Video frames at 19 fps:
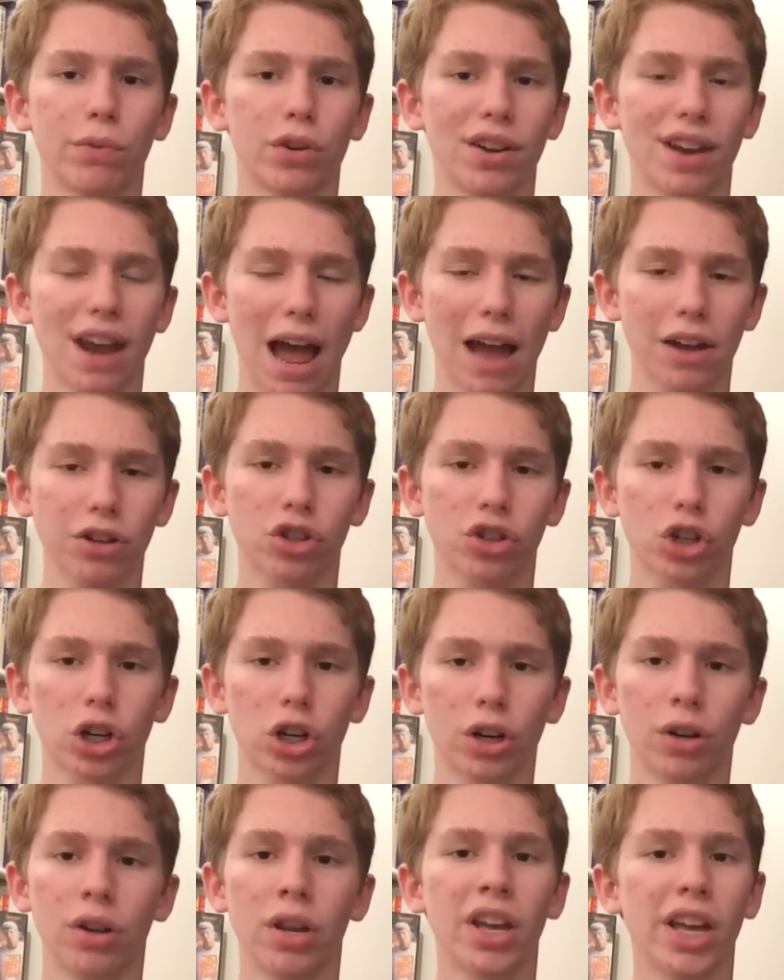We're not
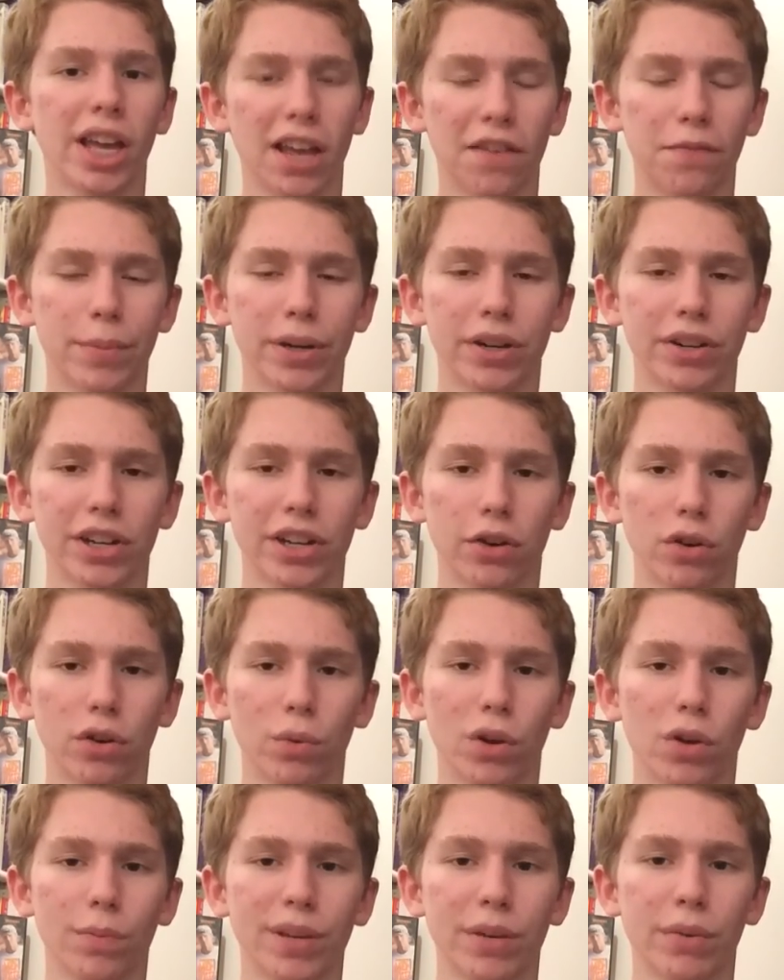sure if Mariota
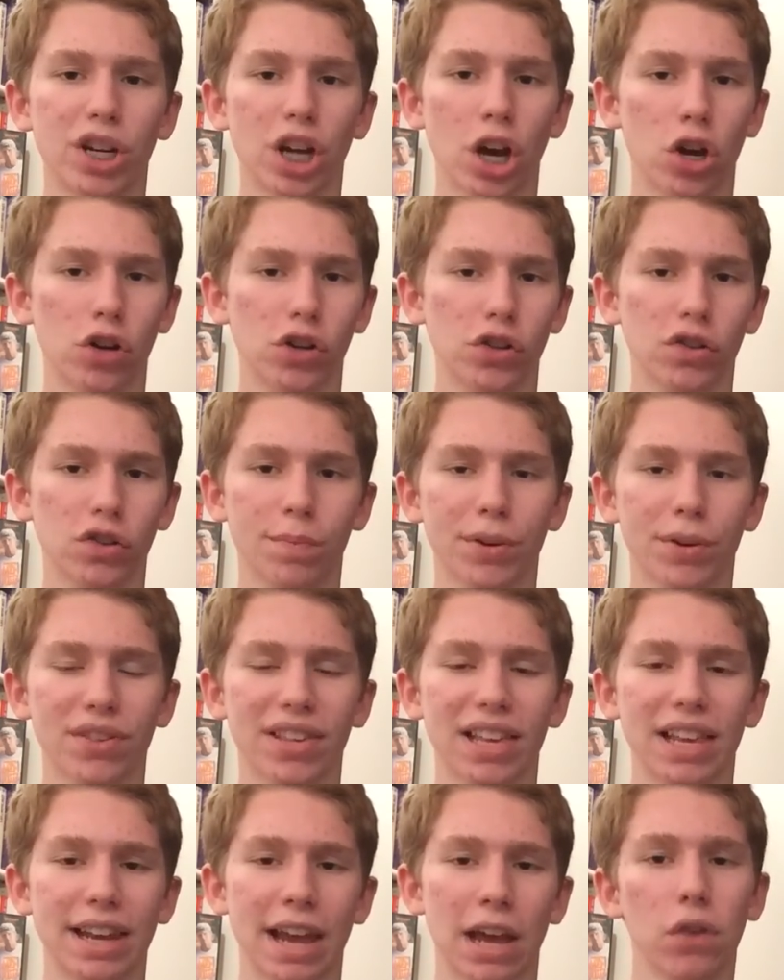will be
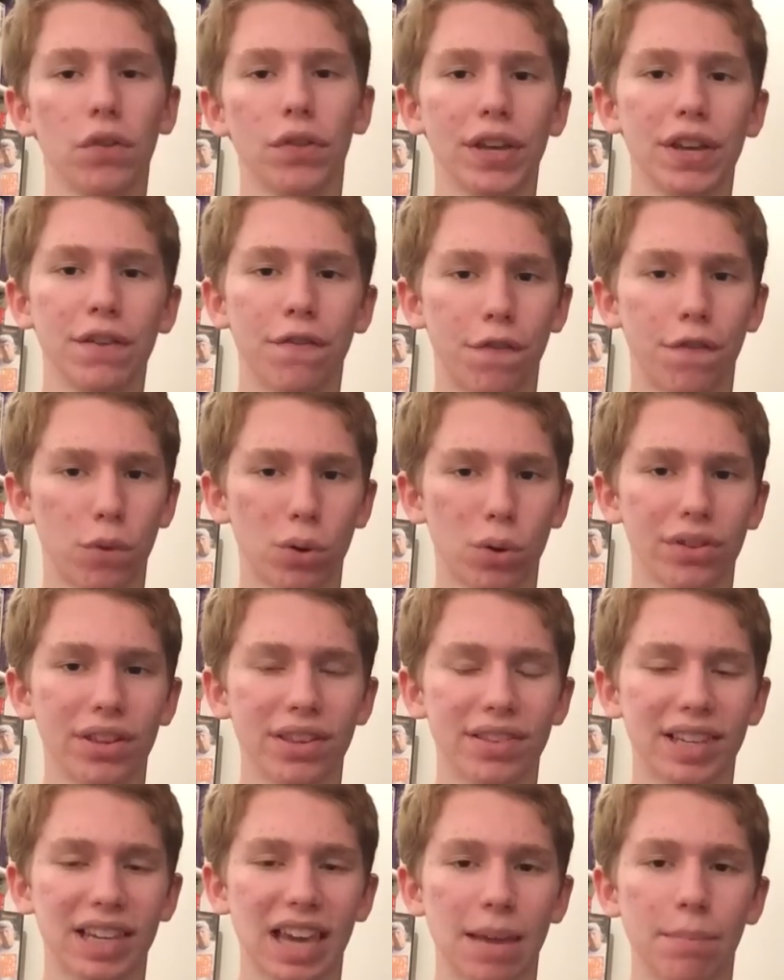100% healthy for
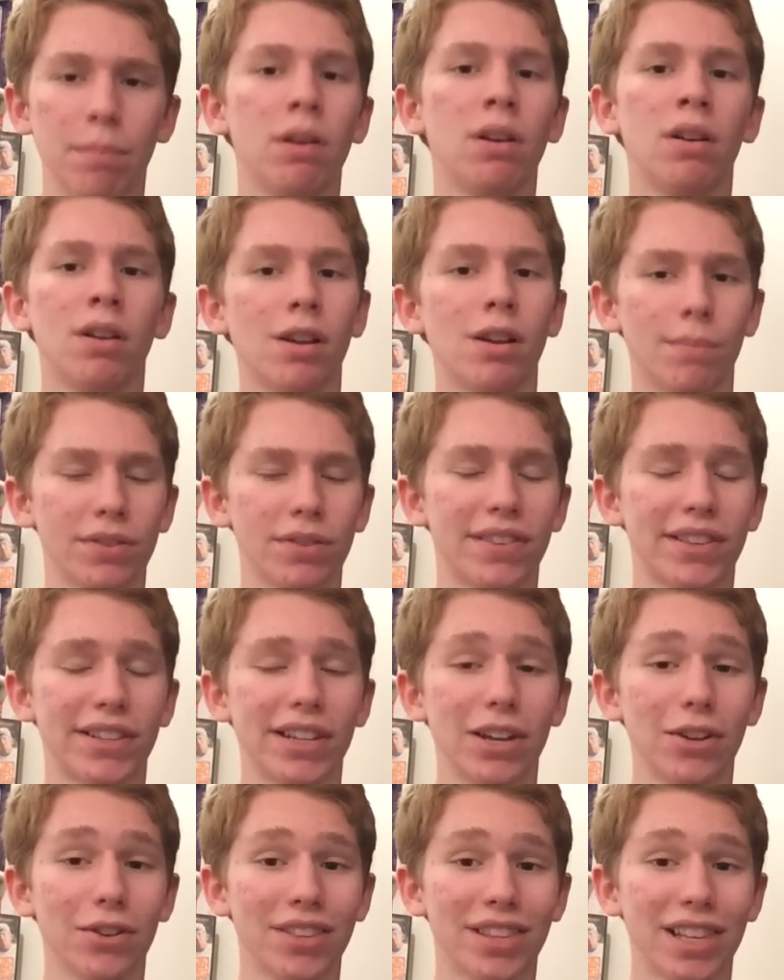this game, but
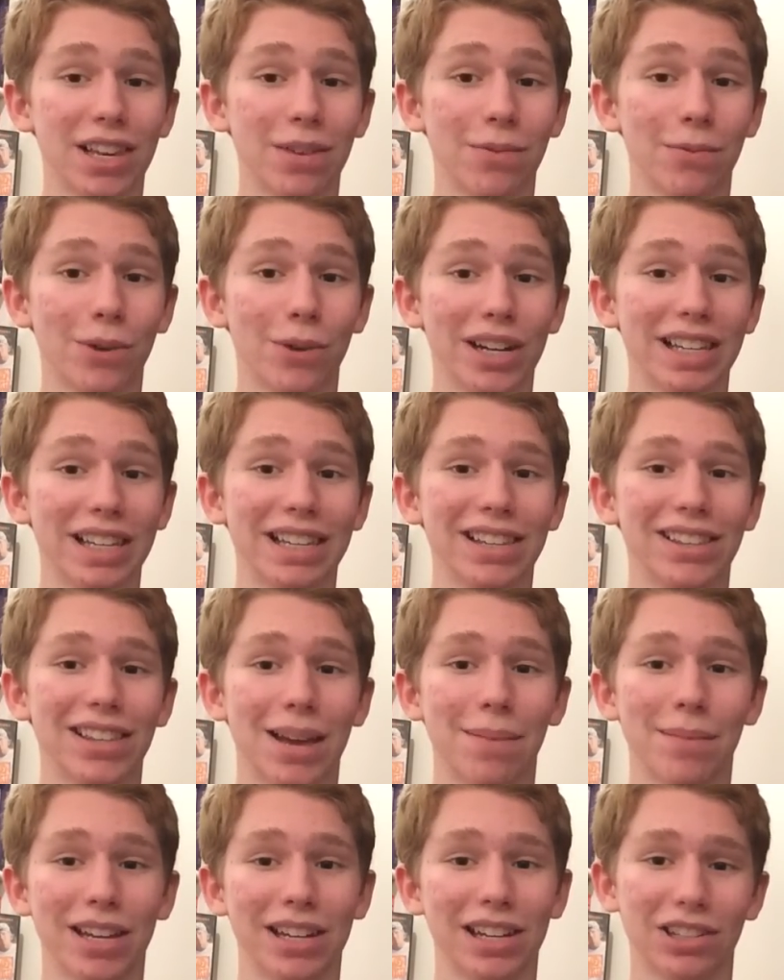still seeing what
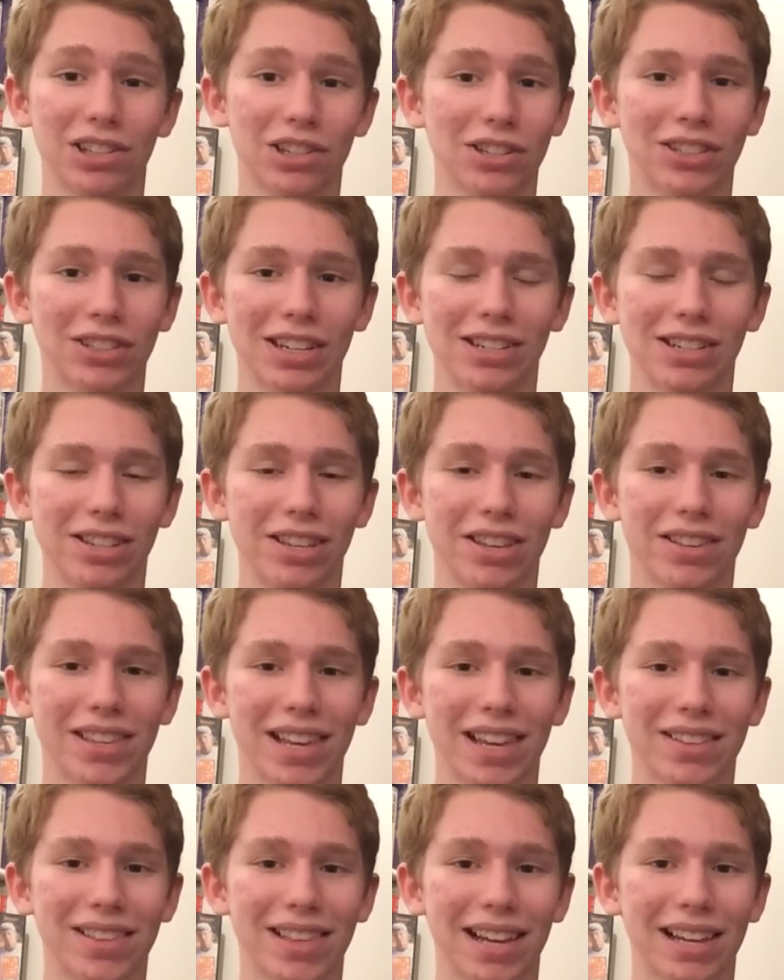Eli Manning just did to the
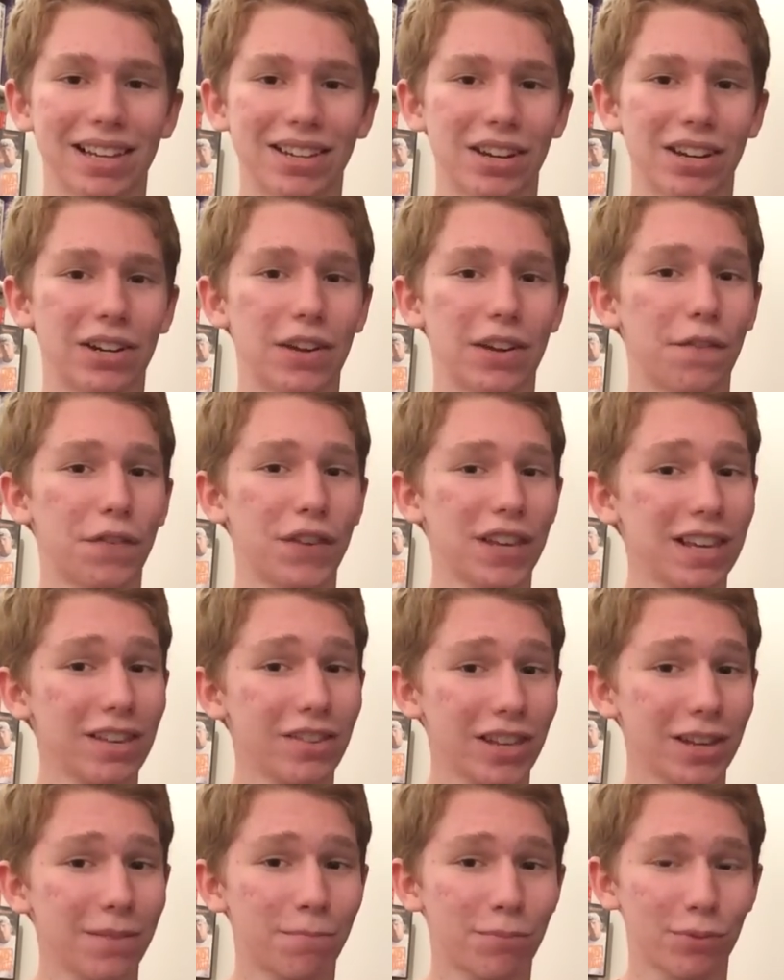Saints secondary, if
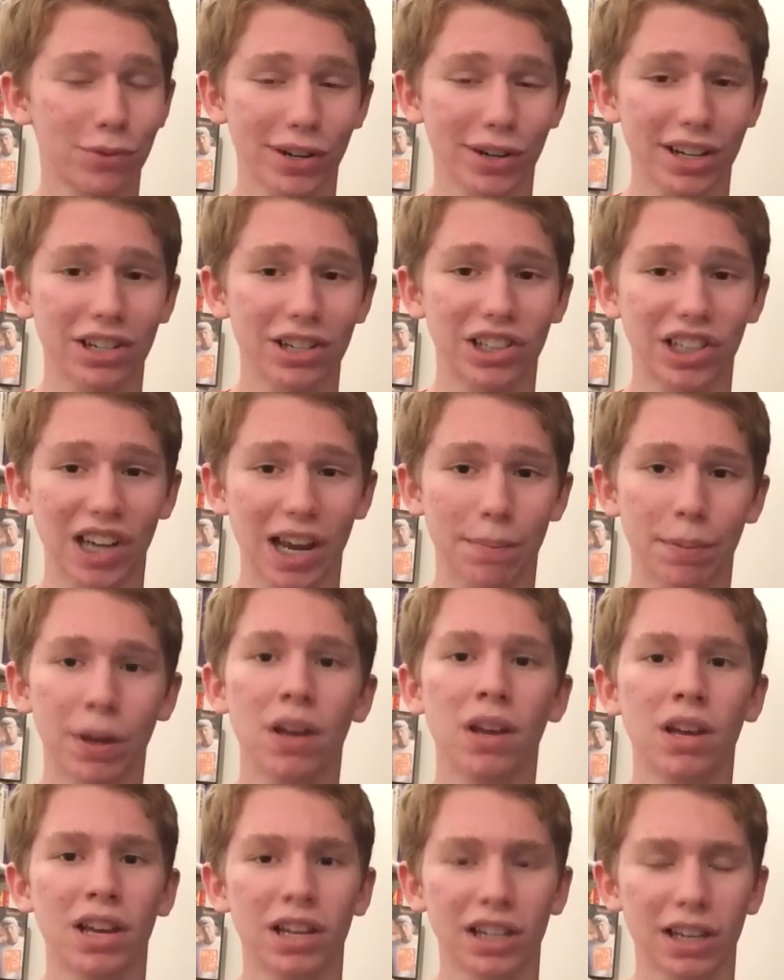he's in pretty good shape,
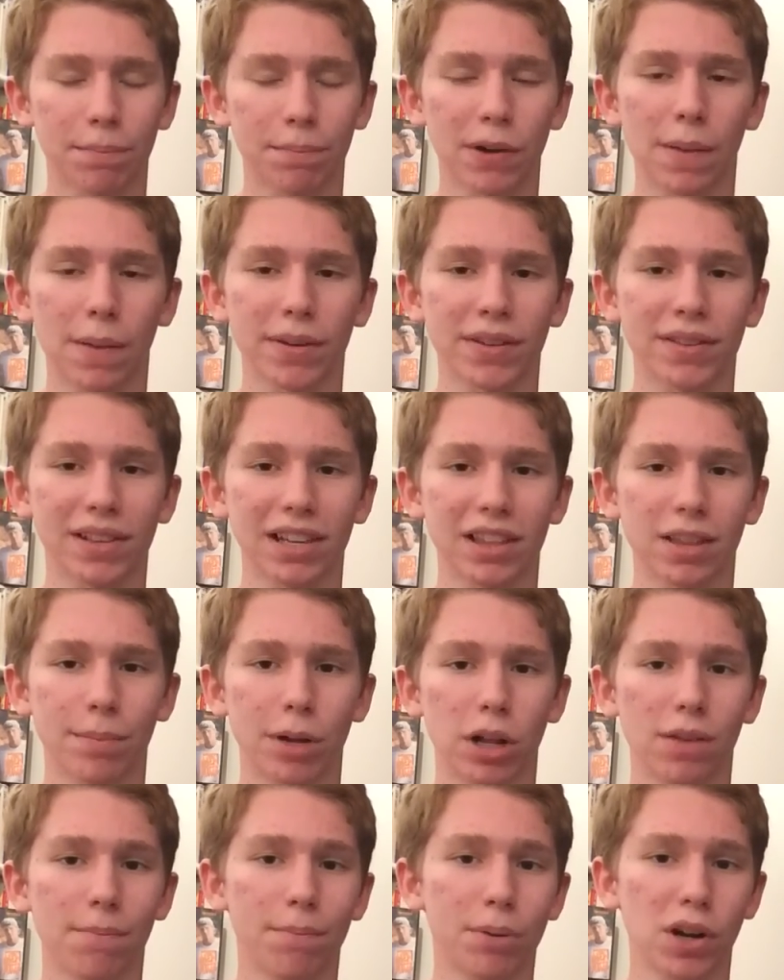can probably sling the
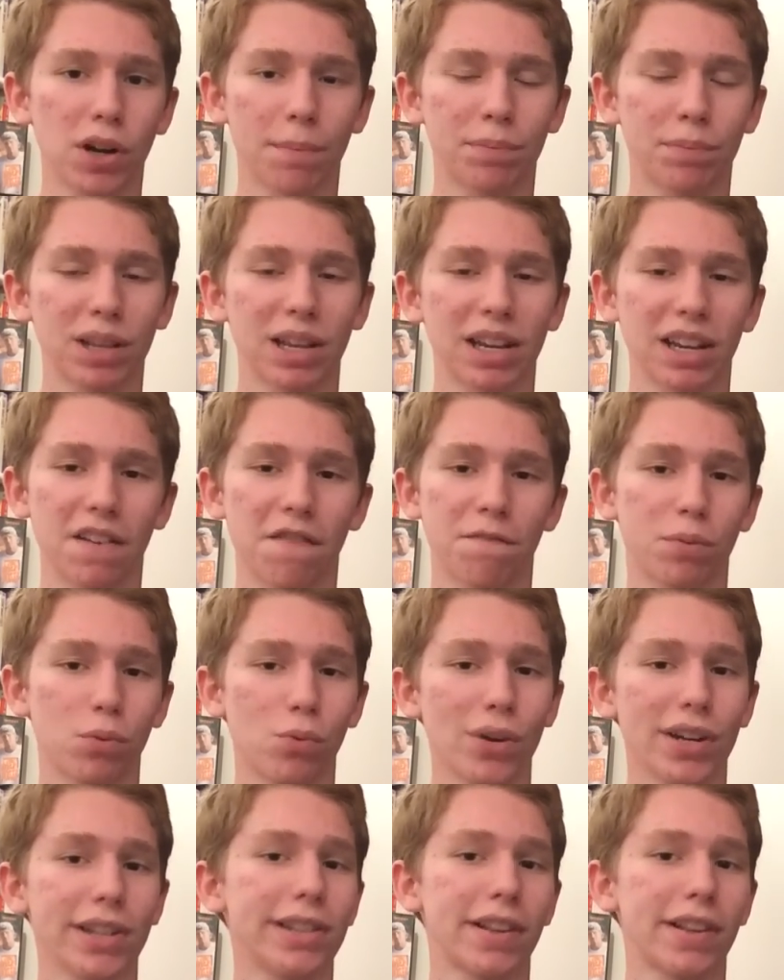ball and put up plenty of
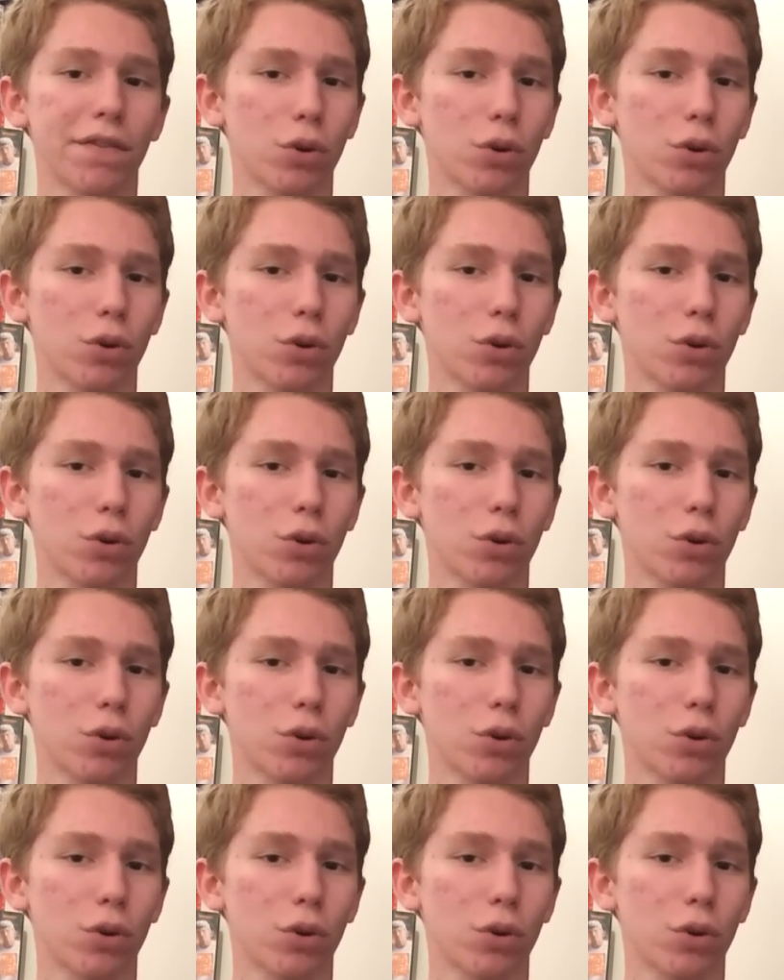points.